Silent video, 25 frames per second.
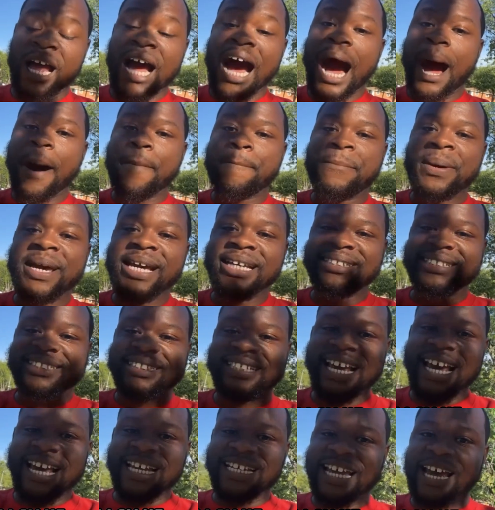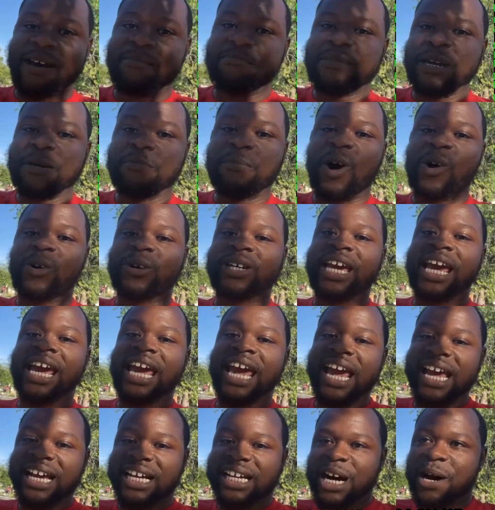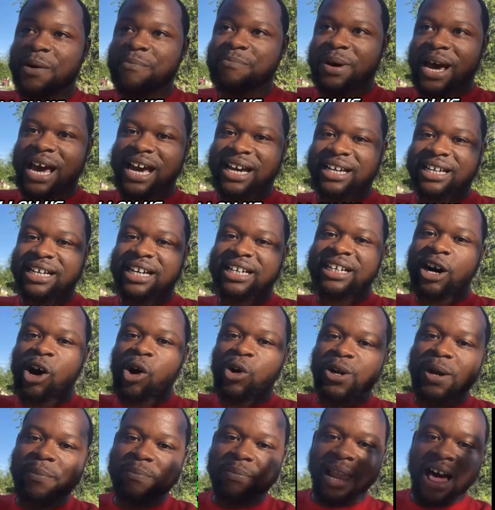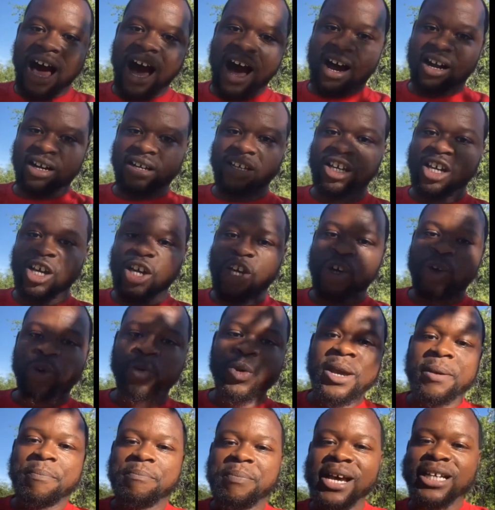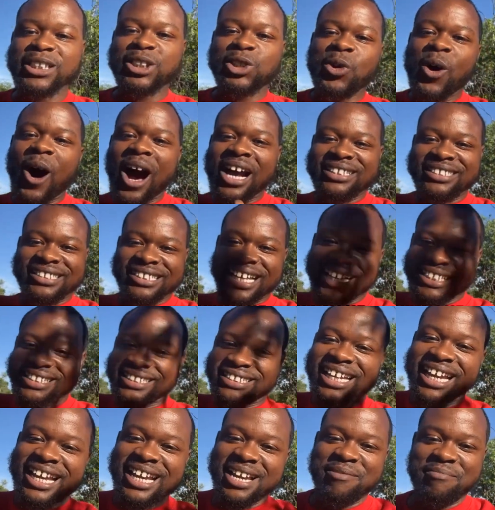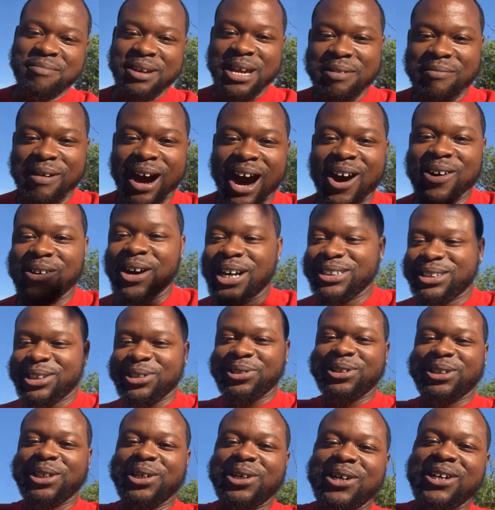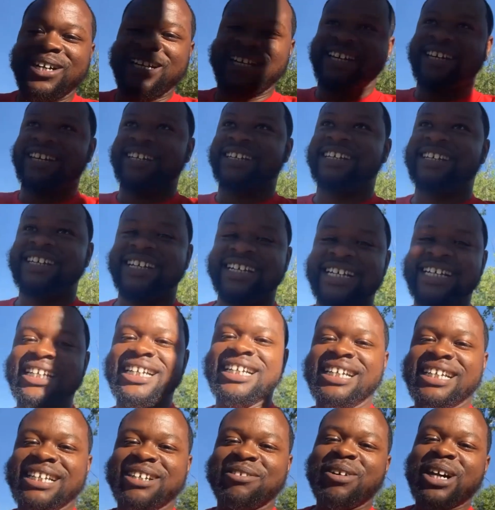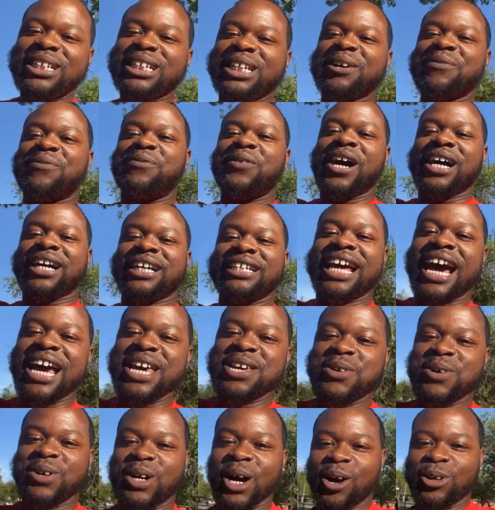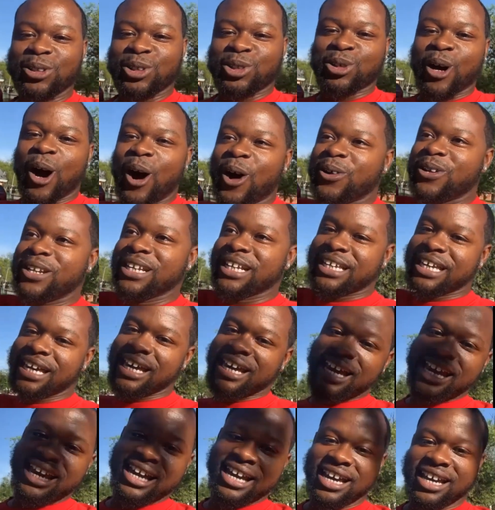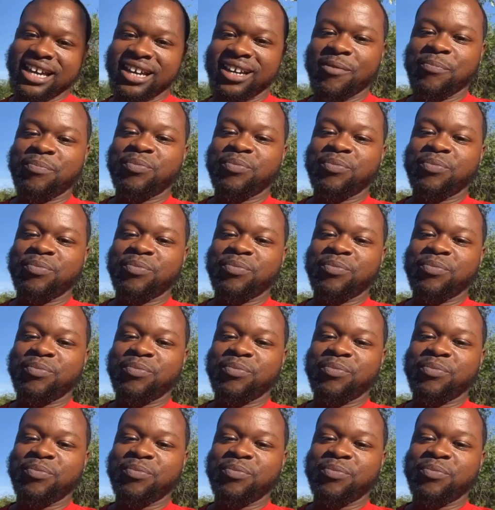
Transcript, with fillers: I've been said that Memo can come back on the block. We been squashed that shit. Memo, what you doing? What the f***? How you go trolling again?